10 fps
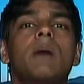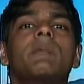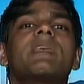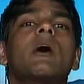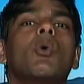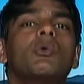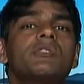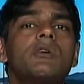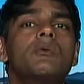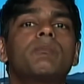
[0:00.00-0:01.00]
but they're
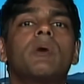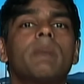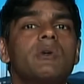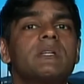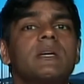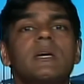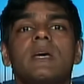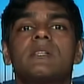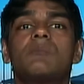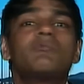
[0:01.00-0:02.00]
also promoting
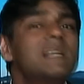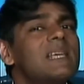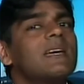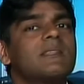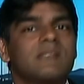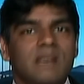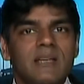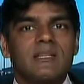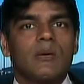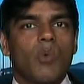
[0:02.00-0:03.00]
some really
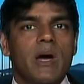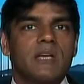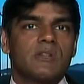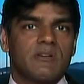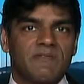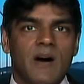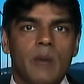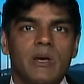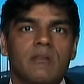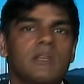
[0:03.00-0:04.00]
exciting ways of
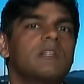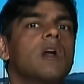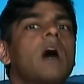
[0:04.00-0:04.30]
farming that